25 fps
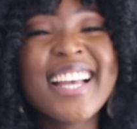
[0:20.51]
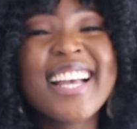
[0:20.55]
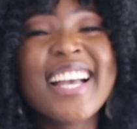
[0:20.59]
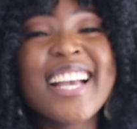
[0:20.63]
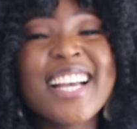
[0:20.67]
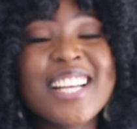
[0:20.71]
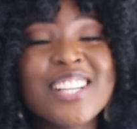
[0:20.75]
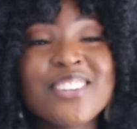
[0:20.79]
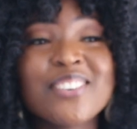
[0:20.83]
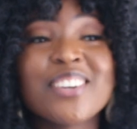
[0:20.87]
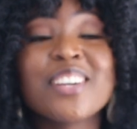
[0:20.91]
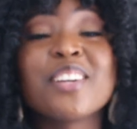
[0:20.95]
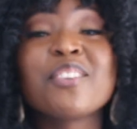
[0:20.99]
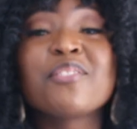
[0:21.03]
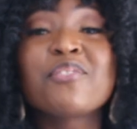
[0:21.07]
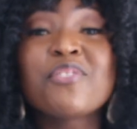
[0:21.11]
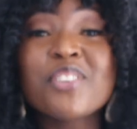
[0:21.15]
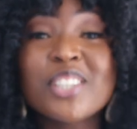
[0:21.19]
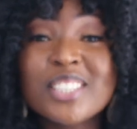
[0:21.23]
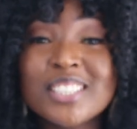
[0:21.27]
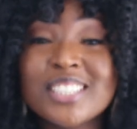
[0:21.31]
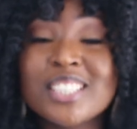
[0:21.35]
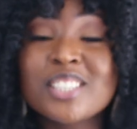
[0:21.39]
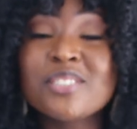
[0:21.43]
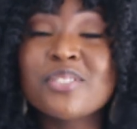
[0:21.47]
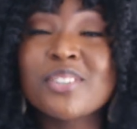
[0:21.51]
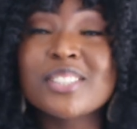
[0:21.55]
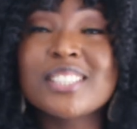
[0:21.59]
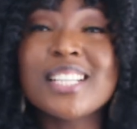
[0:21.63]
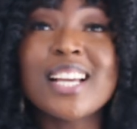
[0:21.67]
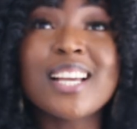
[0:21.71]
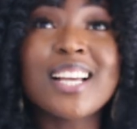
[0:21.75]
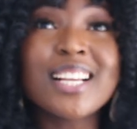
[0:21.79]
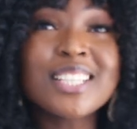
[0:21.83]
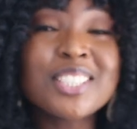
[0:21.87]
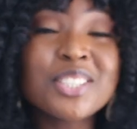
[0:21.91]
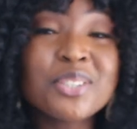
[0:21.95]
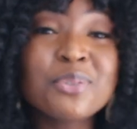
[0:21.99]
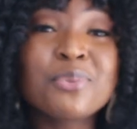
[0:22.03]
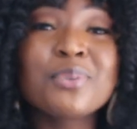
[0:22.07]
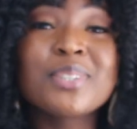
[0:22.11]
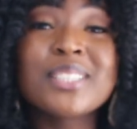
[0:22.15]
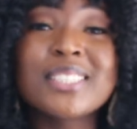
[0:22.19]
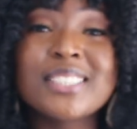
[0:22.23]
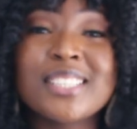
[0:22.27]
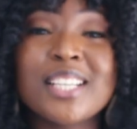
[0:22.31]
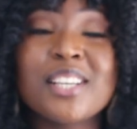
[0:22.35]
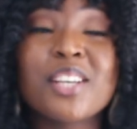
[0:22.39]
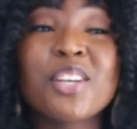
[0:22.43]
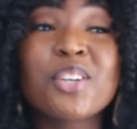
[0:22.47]
Anyway, first things first, I actually
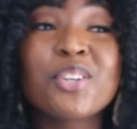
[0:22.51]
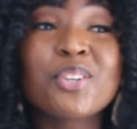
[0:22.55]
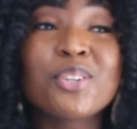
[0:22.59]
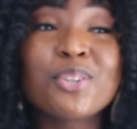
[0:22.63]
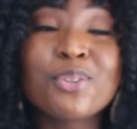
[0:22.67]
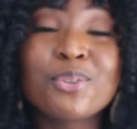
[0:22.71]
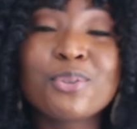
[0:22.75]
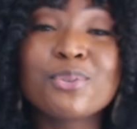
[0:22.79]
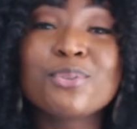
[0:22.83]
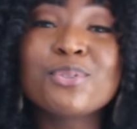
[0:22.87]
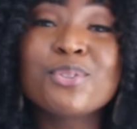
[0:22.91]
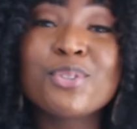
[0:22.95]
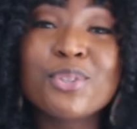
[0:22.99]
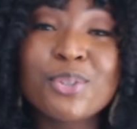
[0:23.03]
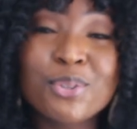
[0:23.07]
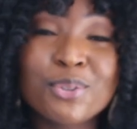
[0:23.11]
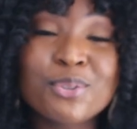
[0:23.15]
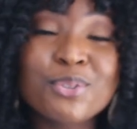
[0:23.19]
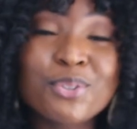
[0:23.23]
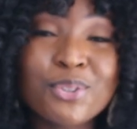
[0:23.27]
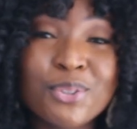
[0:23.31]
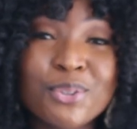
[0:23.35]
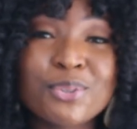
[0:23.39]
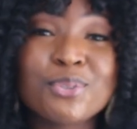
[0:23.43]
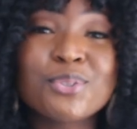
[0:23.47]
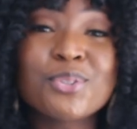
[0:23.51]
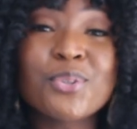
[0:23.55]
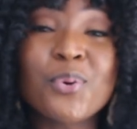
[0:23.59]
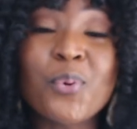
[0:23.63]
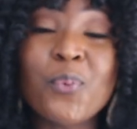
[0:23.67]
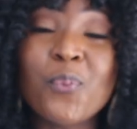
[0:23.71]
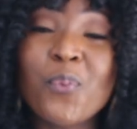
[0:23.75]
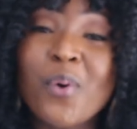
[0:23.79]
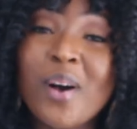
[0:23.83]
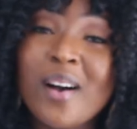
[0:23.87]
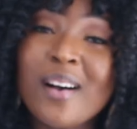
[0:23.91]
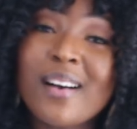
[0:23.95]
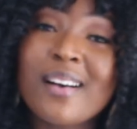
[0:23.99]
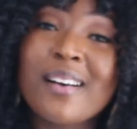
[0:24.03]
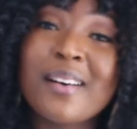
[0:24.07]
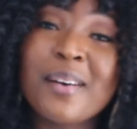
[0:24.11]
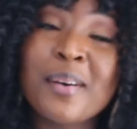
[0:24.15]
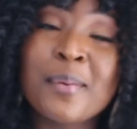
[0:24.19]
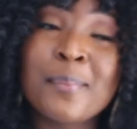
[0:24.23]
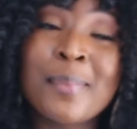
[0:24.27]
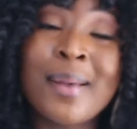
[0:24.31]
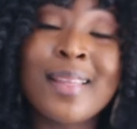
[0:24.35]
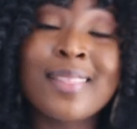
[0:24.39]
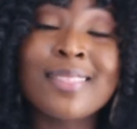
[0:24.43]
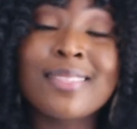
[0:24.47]
want to say a huge, huge, huge
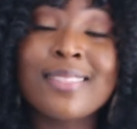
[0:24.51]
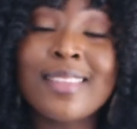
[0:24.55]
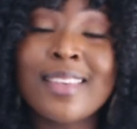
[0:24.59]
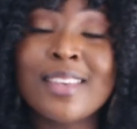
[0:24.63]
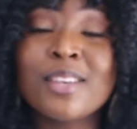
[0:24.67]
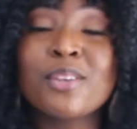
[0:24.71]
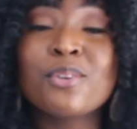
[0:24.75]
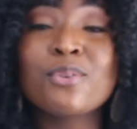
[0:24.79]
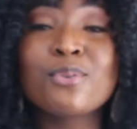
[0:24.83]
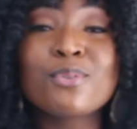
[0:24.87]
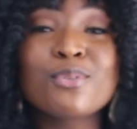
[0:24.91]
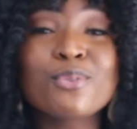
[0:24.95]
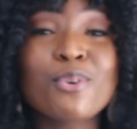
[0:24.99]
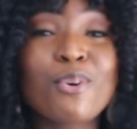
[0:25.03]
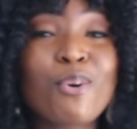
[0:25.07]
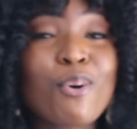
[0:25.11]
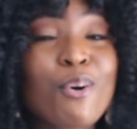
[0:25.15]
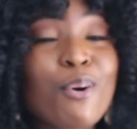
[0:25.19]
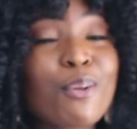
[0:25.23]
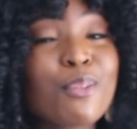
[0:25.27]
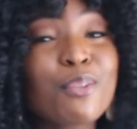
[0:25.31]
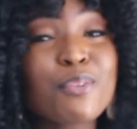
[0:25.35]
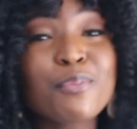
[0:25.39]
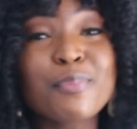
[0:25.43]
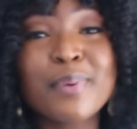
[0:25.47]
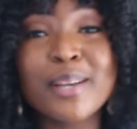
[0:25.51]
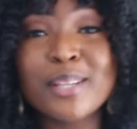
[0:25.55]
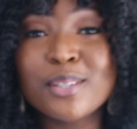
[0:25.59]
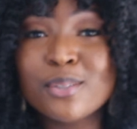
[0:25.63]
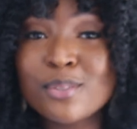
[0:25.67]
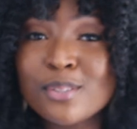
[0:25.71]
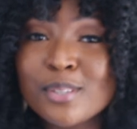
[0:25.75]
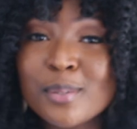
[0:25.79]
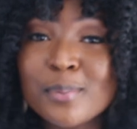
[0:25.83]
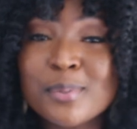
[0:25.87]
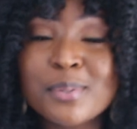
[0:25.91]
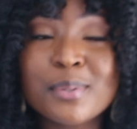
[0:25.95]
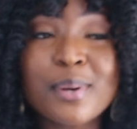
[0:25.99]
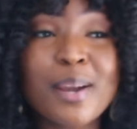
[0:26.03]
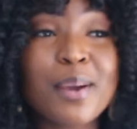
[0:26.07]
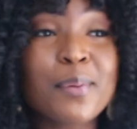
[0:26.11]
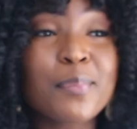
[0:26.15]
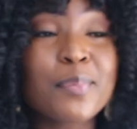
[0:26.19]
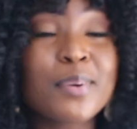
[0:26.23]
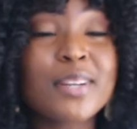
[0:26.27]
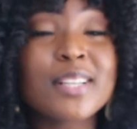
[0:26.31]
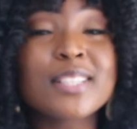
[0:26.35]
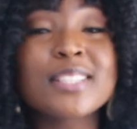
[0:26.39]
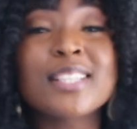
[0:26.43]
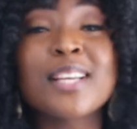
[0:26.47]
welcome and thank you to all of my new
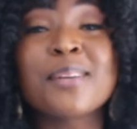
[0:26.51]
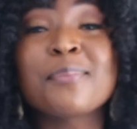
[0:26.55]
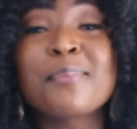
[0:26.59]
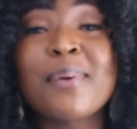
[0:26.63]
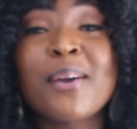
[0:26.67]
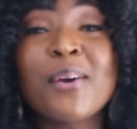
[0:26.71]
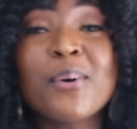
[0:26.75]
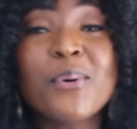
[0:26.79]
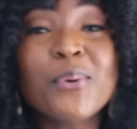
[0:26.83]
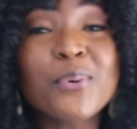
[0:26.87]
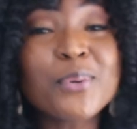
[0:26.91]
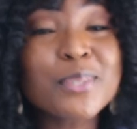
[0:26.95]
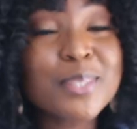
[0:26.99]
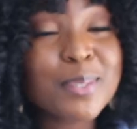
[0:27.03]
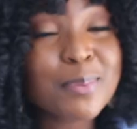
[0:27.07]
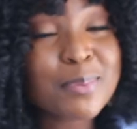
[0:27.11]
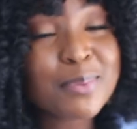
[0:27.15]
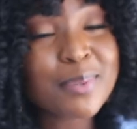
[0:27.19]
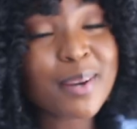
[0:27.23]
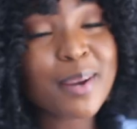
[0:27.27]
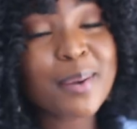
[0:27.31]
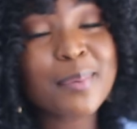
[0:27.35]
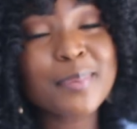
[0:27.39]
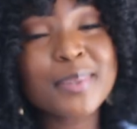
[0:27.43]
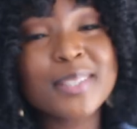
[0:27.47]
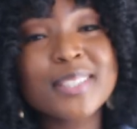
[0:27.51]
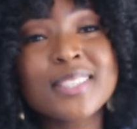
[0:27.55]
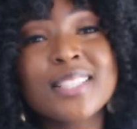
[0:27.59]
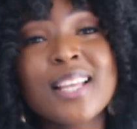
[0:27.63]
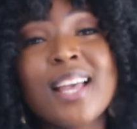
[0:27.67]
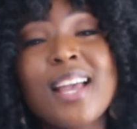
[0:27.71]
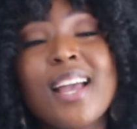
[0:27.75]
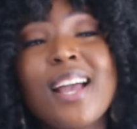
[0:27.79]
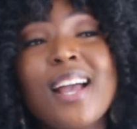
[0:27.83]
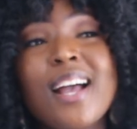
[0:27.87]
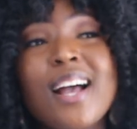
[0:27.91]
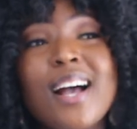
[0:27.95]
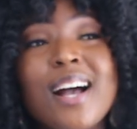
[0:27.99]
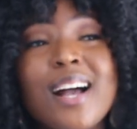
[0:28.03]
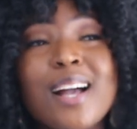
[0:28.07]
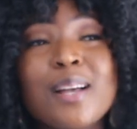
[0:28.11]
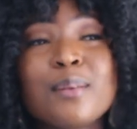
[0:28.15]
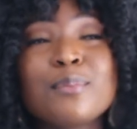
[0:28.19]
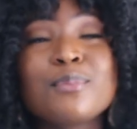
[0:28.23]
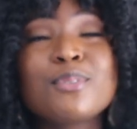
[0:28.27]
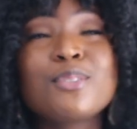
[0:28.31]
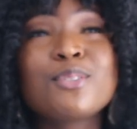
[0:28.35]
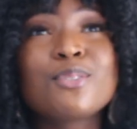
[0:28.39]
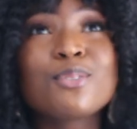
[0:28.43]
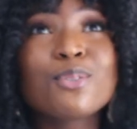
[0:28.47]
subscribers and my old subscribers.
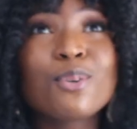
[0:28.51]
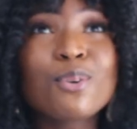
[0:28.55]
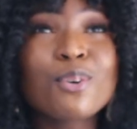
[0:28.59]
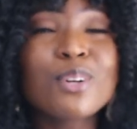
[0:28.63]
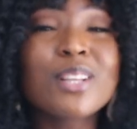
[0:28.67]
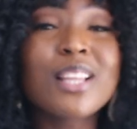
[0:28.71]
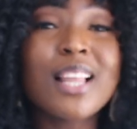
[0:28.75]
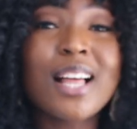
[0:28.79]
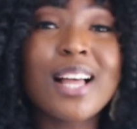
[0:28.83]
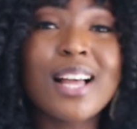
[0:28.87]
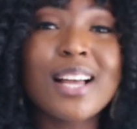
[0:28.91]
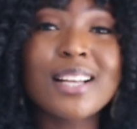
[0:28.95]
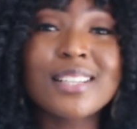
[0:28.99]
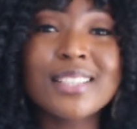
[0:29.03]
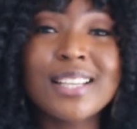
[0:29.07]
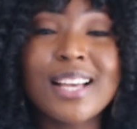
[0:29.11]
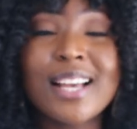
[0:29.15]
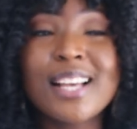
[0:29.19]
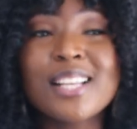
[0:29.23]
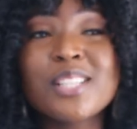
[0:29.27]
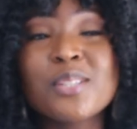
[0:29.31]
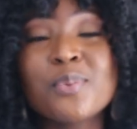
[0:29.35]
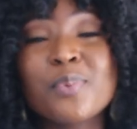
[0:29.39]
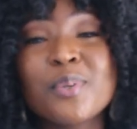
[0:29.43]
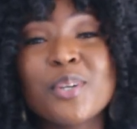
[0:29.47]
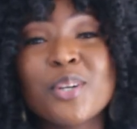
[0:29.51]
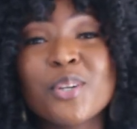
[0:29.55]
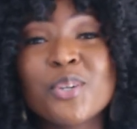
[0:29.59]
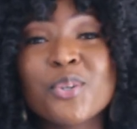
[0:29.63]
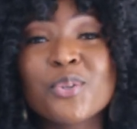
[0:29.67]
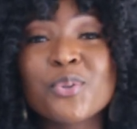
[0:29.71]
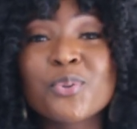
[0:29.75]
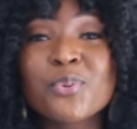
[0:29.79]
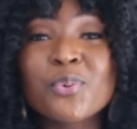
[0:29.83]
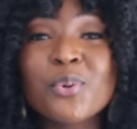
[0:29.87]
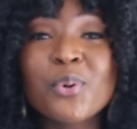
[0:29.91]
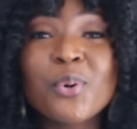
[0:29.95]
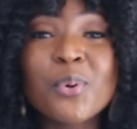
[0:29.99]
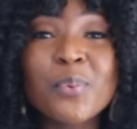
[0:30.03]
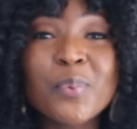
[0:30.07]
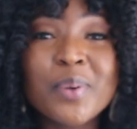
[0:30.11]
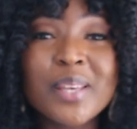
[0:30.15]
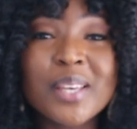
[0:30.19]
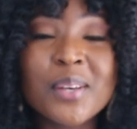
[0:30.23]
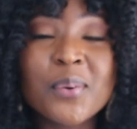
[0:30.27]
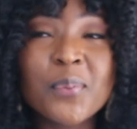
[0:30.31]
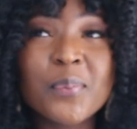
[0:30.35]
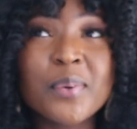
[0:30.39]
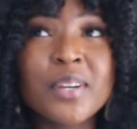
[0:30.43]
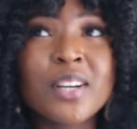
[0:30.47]
I'm so glad, guys. We are
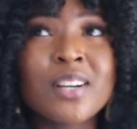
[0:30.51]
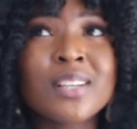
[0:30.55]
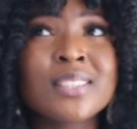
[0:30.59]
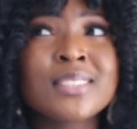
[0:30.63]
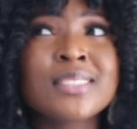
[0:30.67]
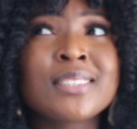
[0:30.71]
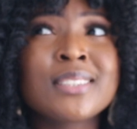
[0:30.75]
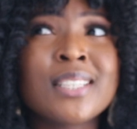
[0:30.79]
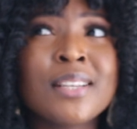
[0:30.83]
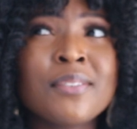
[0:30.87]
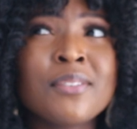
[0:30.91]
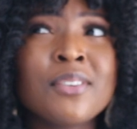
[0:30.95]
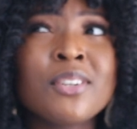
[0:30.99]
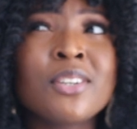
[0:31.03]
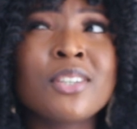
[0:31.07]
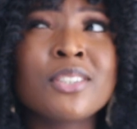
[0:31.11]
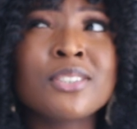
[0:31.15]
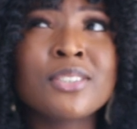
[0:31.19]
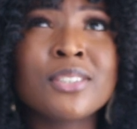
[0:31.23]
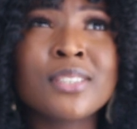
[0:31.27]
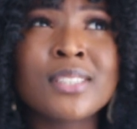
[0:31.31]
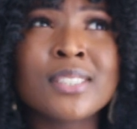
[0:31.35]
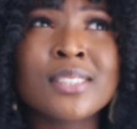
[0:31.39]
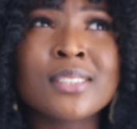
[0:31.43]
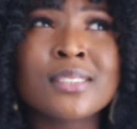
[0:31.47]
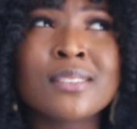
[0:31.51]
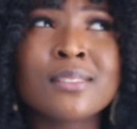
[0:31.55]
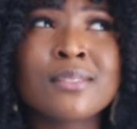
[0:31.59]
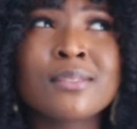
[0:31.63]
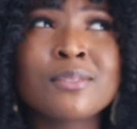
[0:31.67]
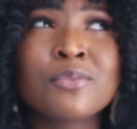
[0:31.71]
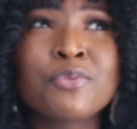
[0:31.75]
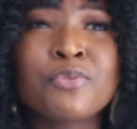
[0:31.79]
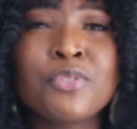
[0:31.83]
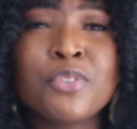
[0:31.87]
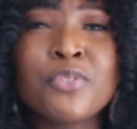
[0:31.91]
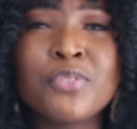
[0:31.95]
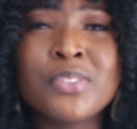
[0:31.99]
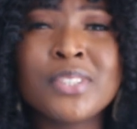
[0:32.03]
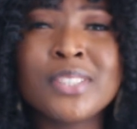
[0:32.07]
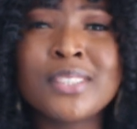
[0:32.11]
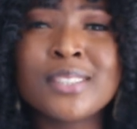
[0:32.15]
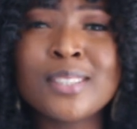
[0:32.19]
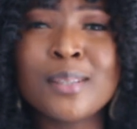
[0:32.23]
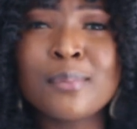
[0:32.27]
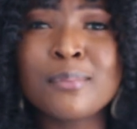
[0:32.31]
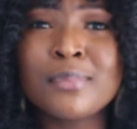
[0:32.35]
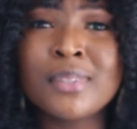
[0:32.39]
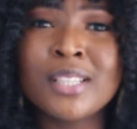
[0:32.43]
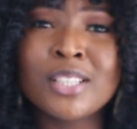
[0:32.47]
growing. We are 750
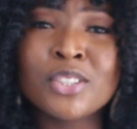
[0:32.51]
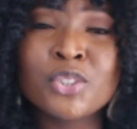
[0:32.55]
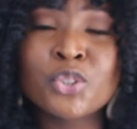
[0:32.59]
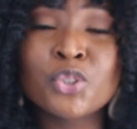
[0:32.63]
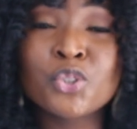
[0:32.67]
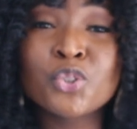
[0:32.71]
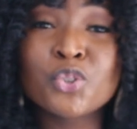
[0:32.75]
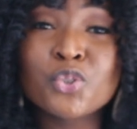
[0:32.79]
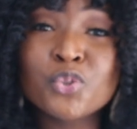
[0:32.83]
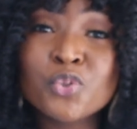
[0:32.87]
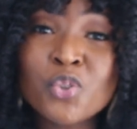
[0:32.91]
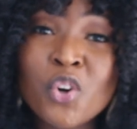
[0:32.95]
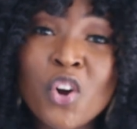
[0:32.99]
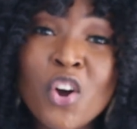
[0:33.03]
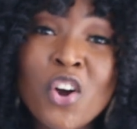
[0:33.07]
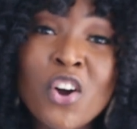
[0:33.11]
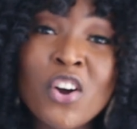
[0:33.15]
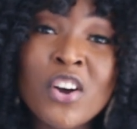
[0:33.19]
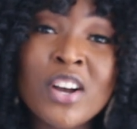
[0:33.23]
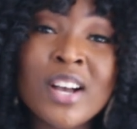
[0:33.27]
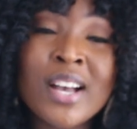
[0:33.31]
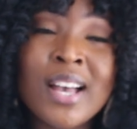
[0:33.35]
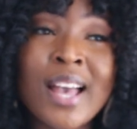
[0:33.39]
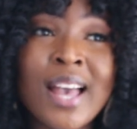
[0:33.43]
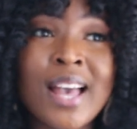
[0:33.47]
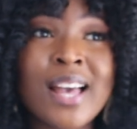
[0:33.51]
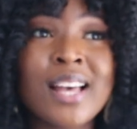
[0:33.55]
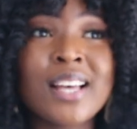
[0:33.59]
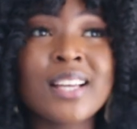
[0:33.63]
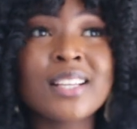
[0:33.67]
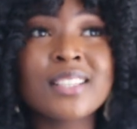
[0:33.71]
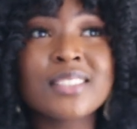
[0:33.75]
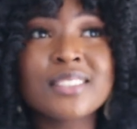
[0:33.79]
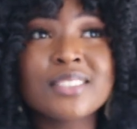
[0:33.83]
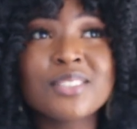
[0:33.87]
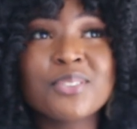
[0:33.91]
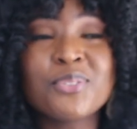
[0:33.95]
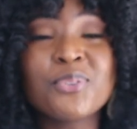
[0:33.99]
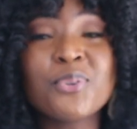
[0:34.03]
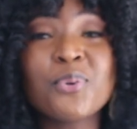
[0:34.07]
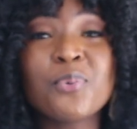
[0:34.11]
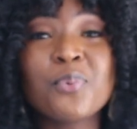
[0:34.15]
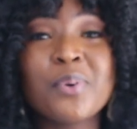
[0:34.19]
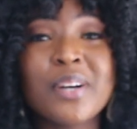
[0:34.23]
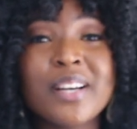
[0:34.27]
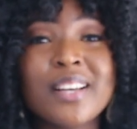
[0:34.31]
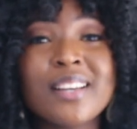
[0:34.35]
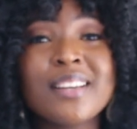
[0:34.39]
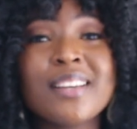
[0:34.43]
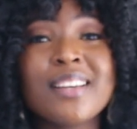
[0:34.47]
something strong. And you know
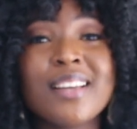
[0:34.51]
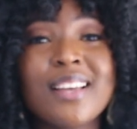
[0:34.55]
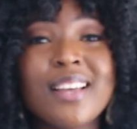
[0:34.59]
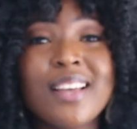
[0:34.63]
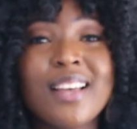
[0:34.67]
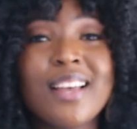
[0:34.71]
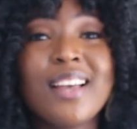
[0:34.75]
what?